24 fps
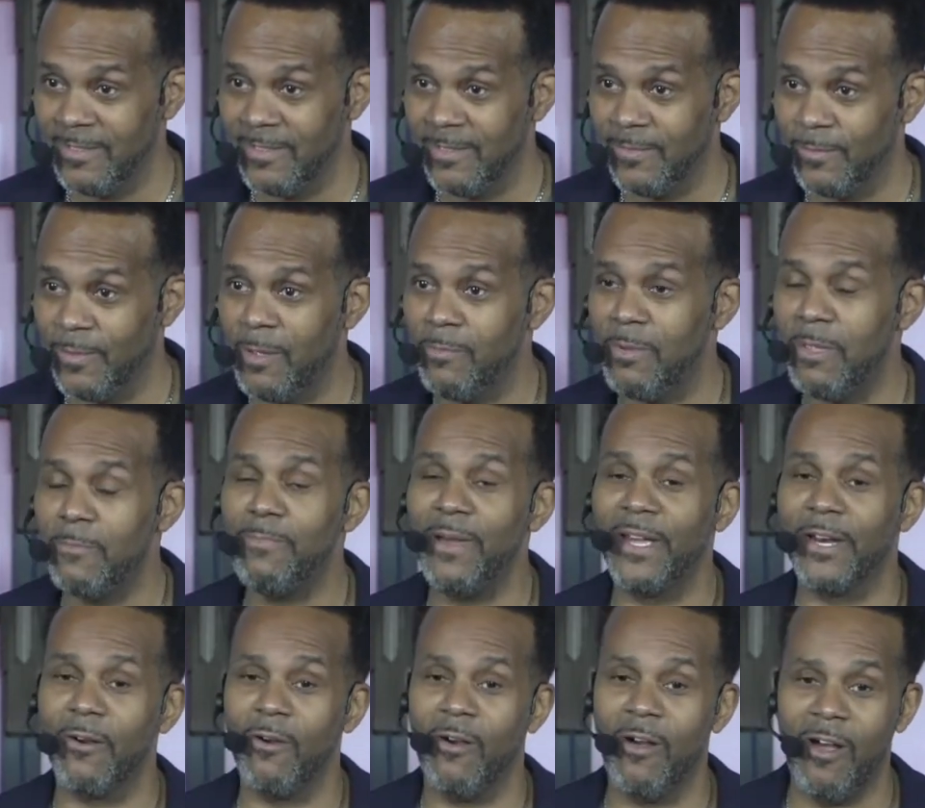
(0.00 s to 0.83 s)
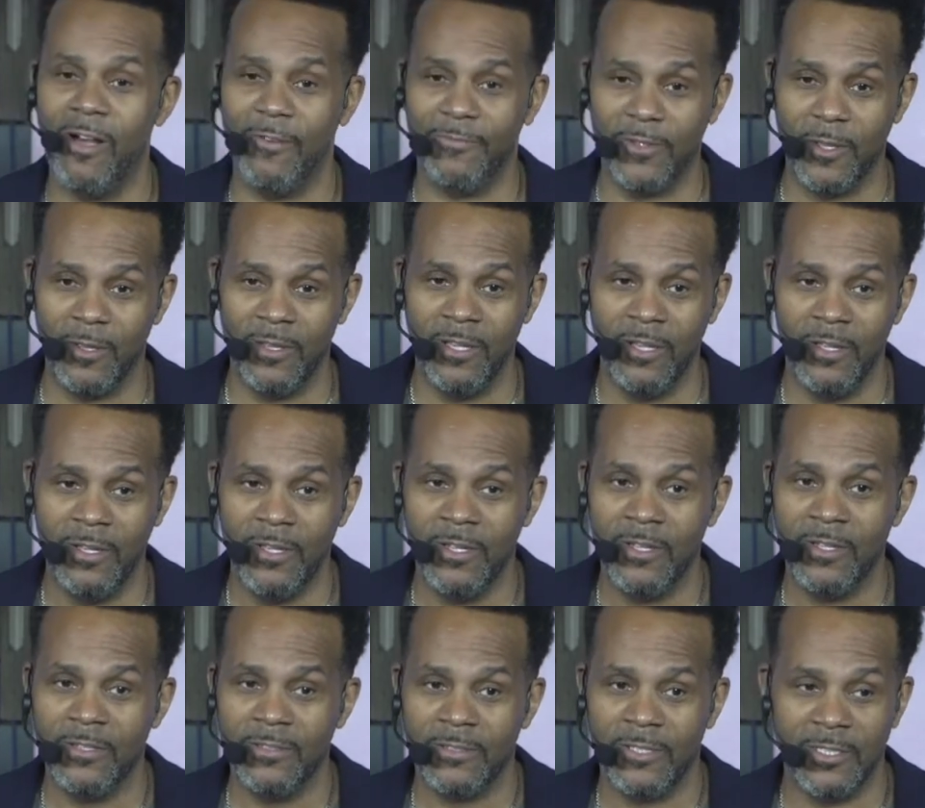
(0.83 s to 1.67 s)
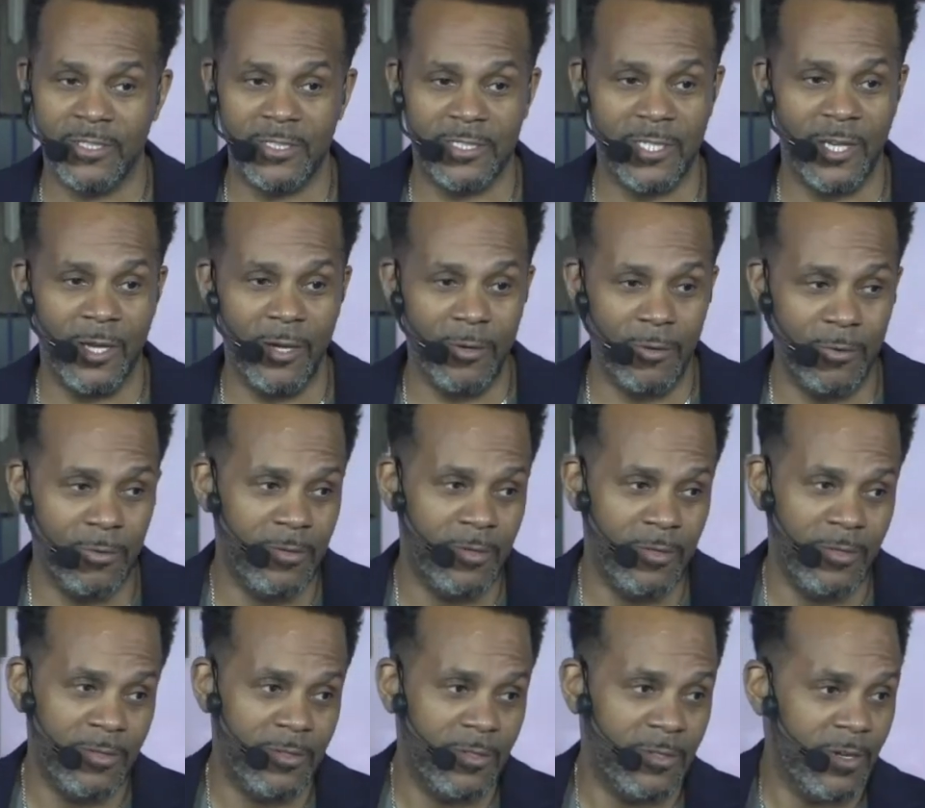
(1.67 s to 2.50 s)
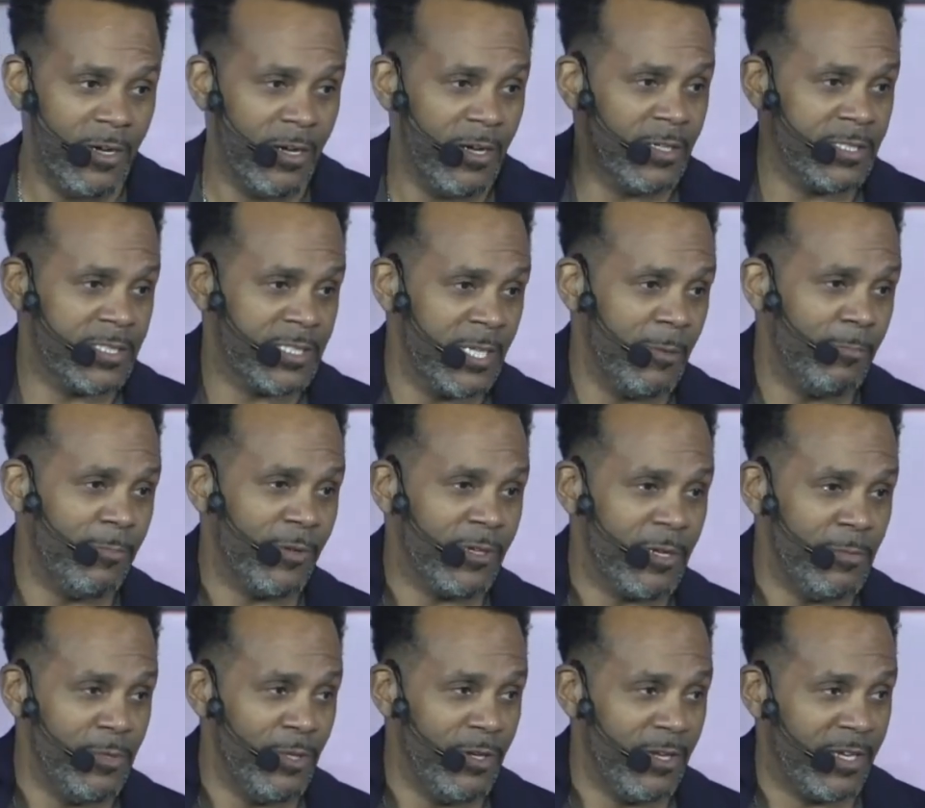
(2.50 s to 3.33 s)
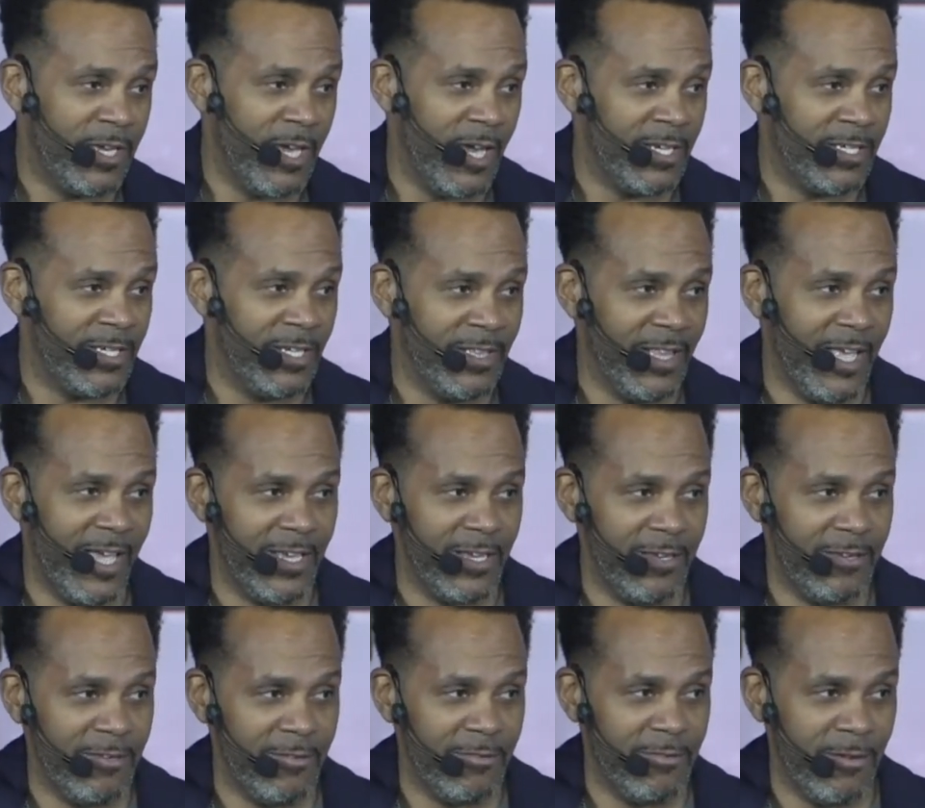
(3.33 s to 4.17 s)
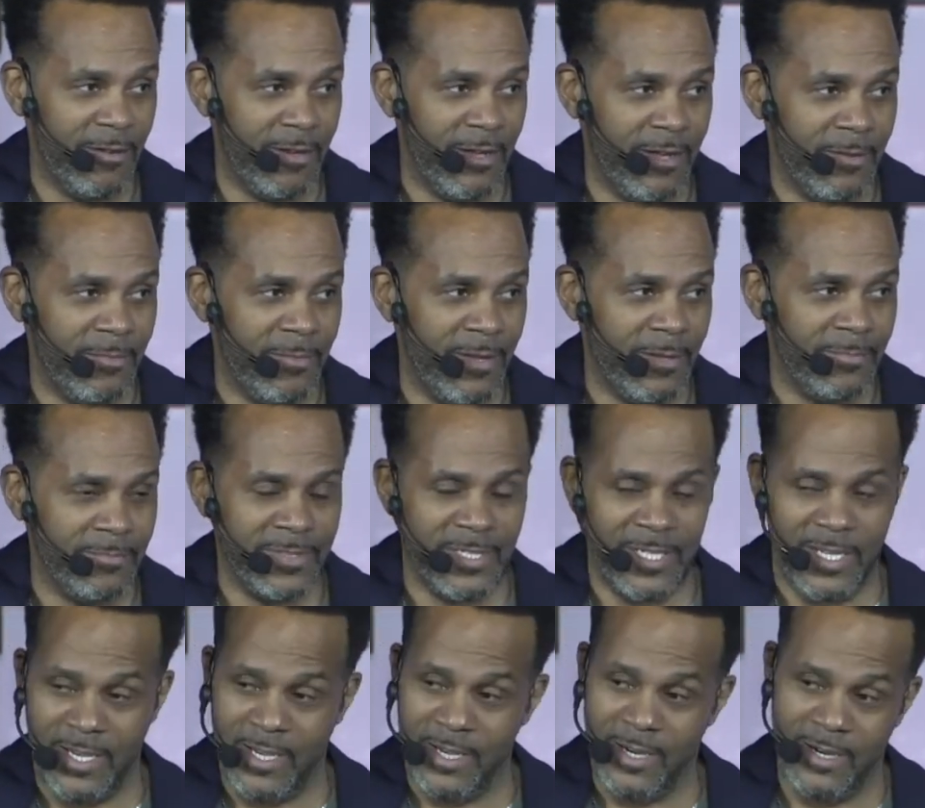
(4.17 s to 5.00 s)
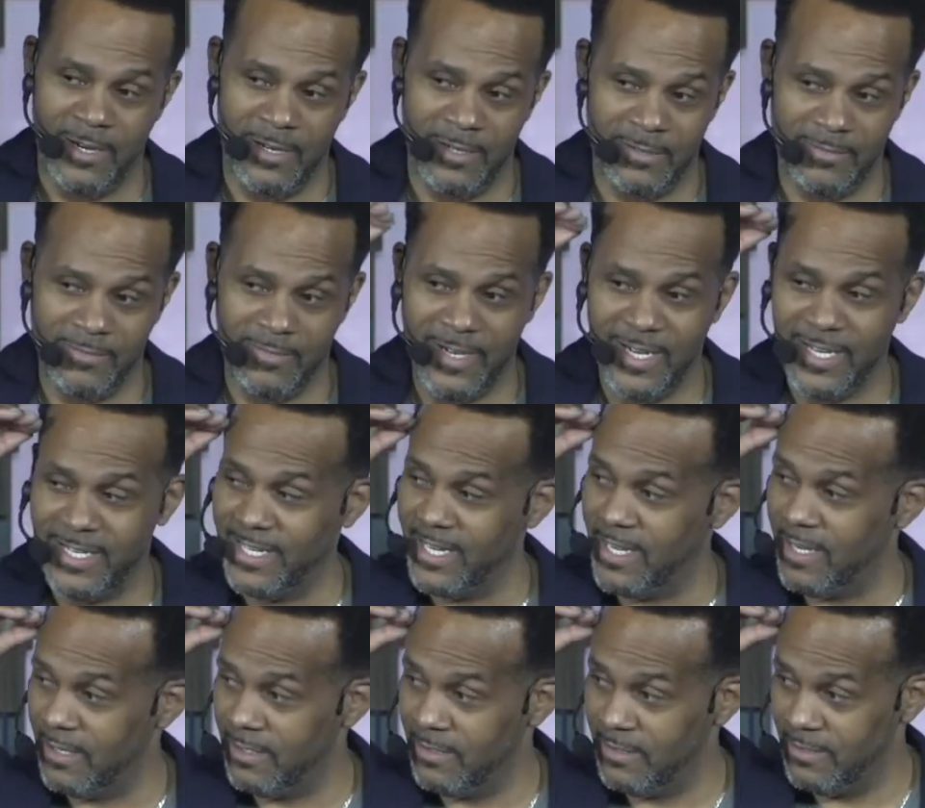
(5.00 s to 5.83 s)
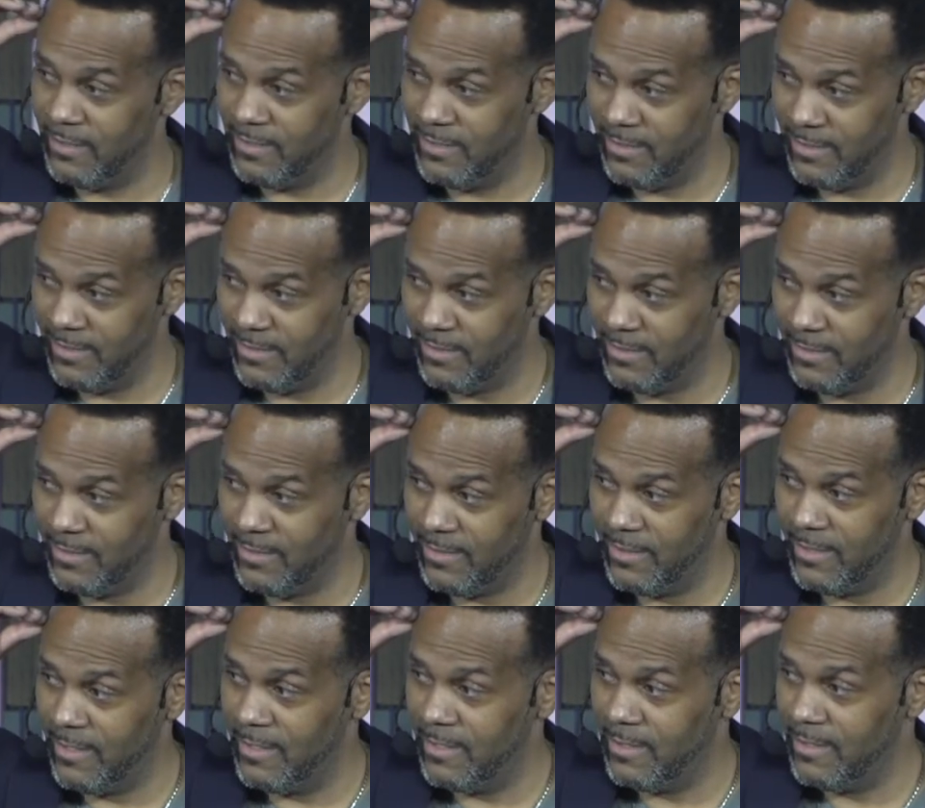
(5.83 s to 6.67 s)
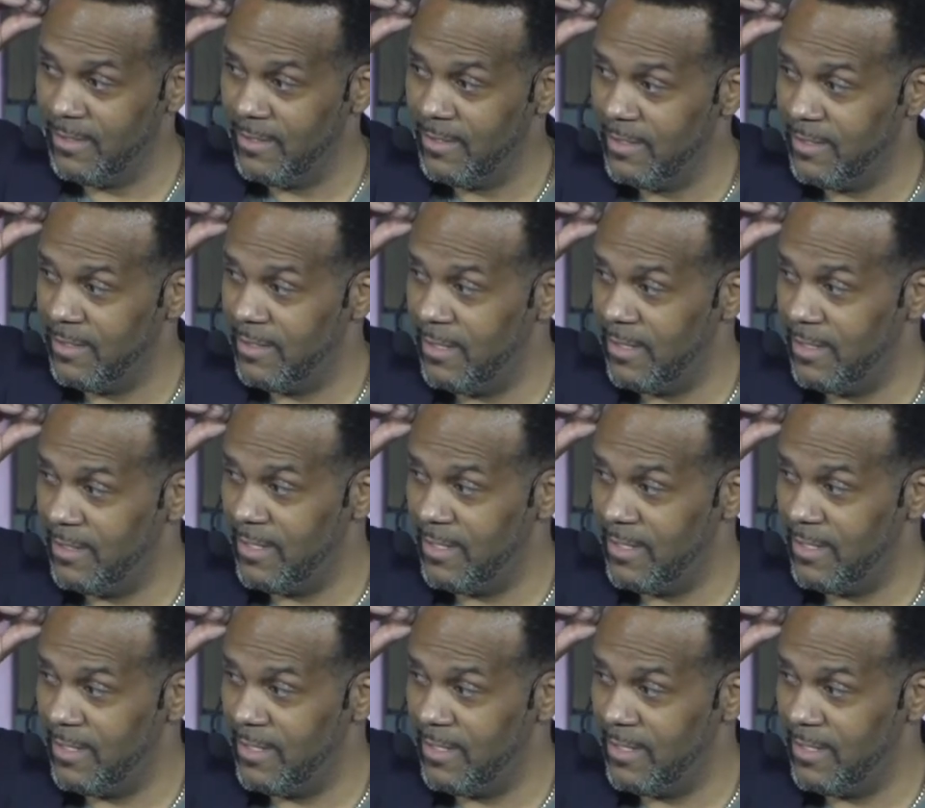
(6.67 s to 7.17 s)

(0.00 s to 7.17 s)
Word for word: We'd be better off to, to sow a simple communication like, you know, I'm, I'm tired right now.